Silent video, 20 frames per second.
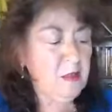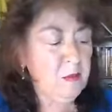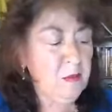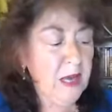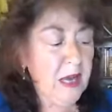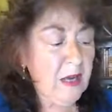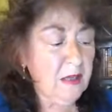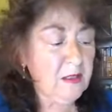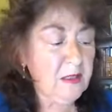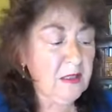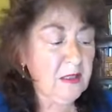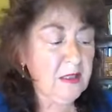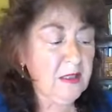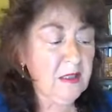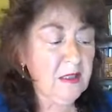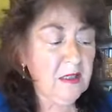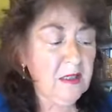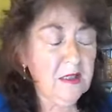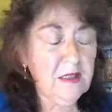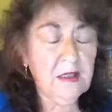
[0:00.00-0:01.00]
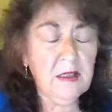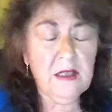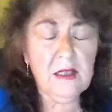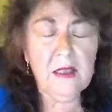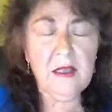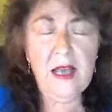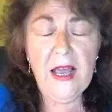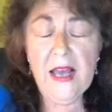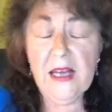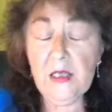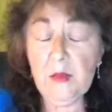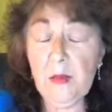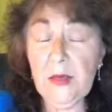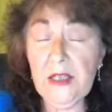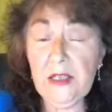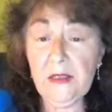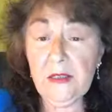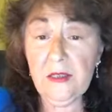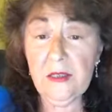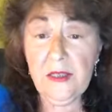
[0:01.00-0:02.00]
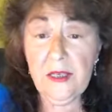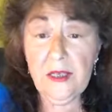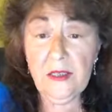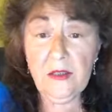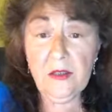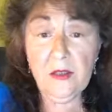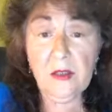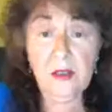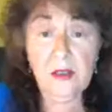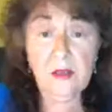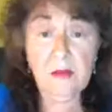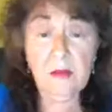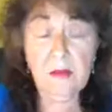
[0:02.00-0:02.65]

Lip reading: about the aspects that are